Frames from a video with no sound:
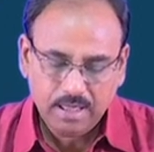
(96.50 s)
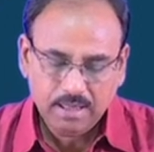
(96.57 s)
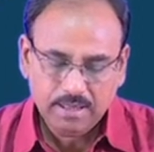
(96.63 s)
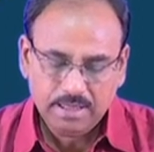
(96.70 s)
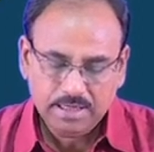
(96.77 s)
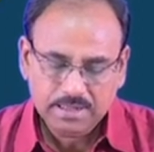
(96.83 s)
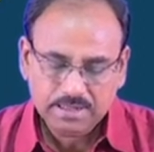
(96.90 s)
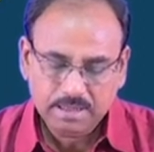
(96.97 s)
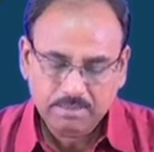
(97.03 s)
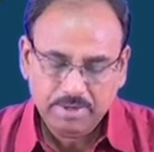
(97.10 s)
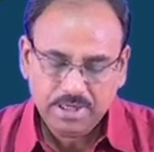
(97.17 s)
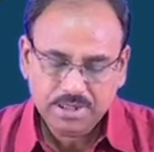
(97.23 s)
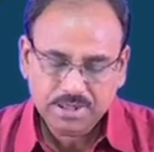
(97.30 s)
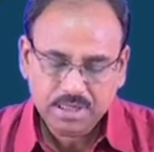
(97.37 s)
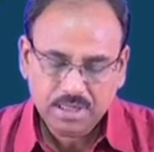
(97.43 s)
then
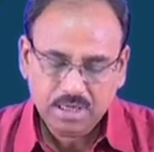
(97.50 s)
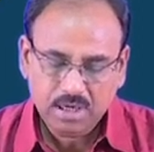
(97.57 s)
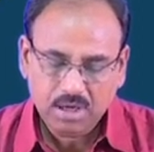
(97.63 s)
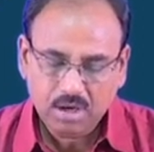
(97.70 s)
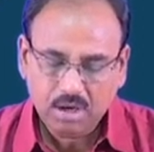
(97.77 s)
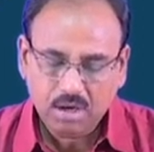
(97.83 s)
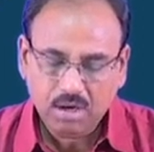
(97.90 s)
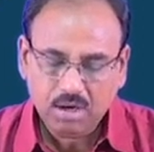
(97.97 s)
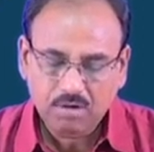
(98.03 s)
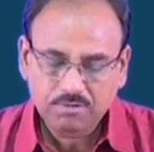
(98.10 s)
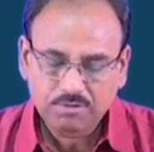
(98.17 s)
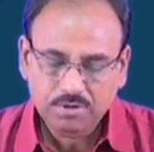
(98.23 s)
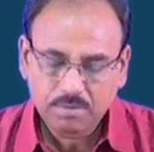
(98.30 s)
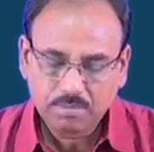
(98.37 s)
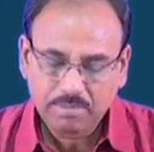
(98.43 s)
summation of
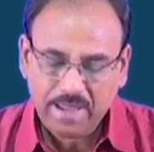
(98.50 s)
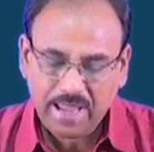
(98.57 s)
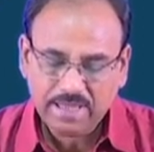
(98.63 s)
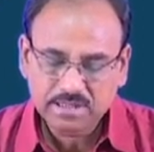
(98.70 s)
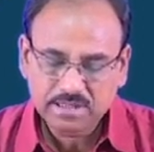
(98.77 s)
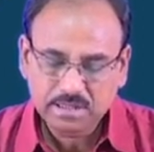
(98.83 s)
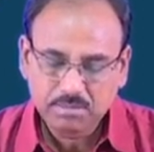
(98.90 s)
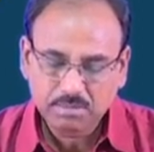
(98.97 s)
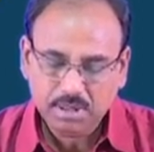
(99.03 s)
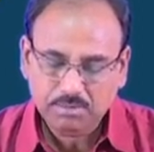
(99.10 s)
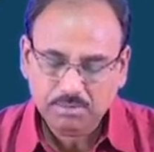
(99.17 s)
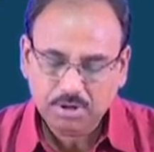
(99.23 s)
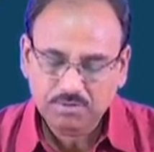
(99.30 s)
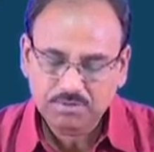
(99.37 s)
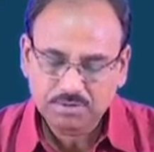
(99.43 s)

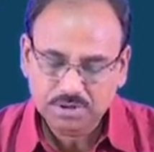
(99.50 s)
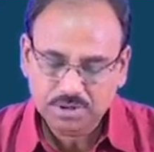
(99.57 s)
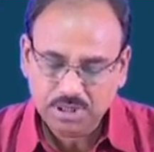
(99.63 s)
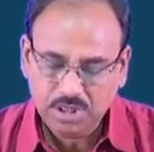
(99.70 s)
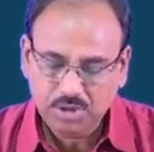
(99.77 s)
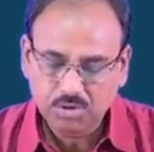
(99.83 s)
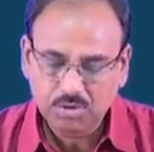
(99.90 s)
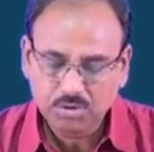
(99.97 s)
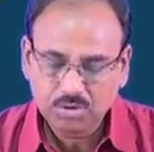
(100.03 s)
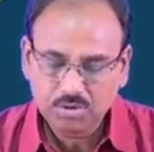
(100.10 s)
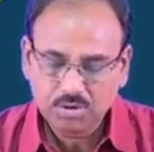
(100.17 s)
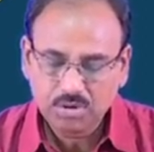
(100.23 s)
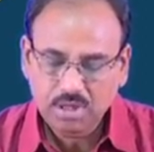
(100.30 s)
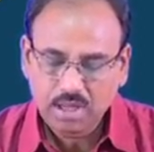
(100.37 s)
maximum of 0